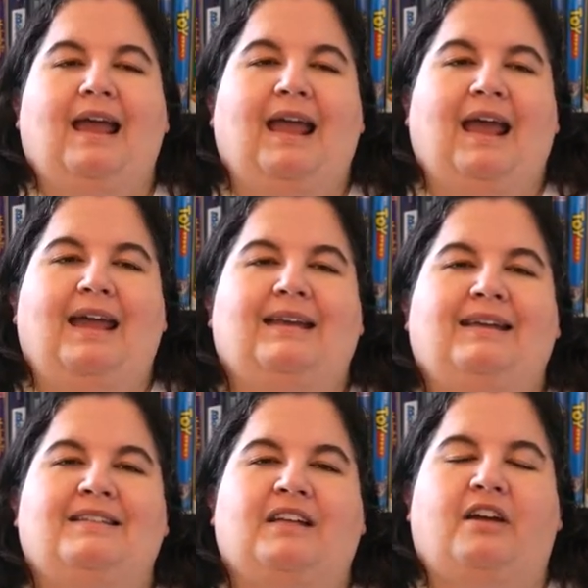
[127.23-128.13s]
and
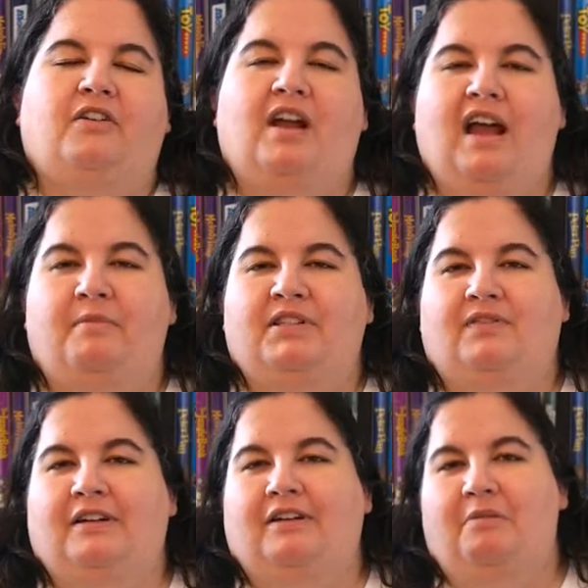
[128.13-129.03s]
it's got great
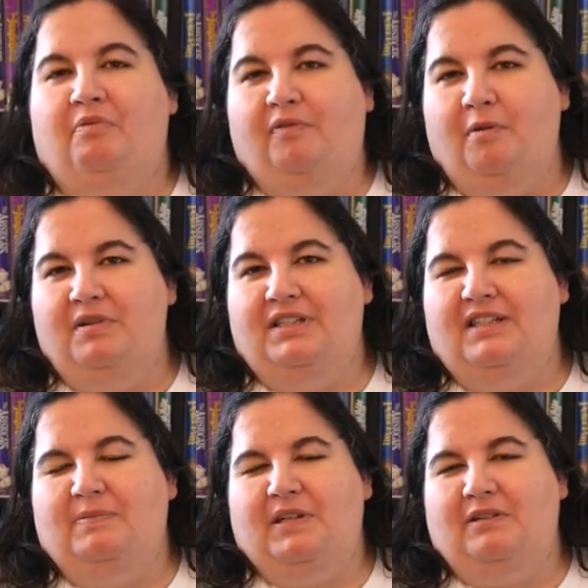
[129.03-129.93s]
atmosphere, great
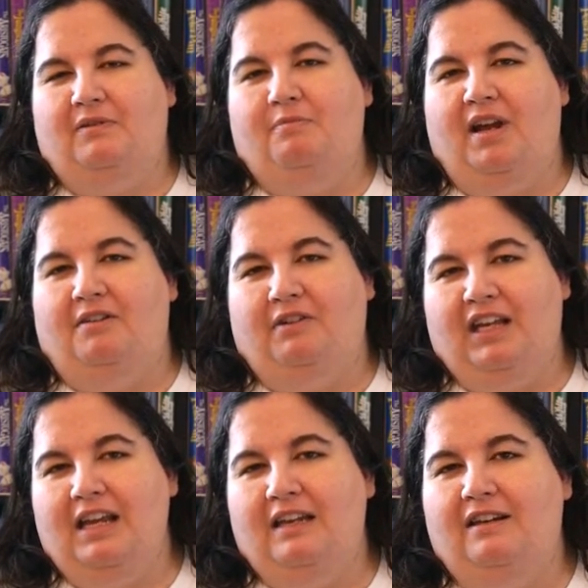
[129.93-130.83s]
performances, especially from Michael
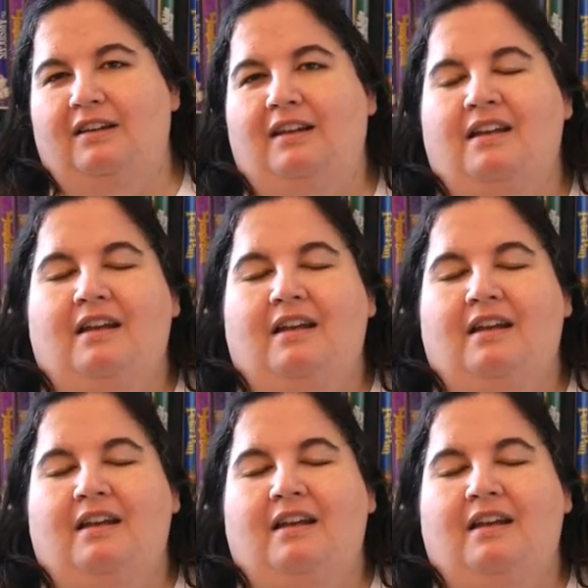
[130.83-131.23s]
Keaton.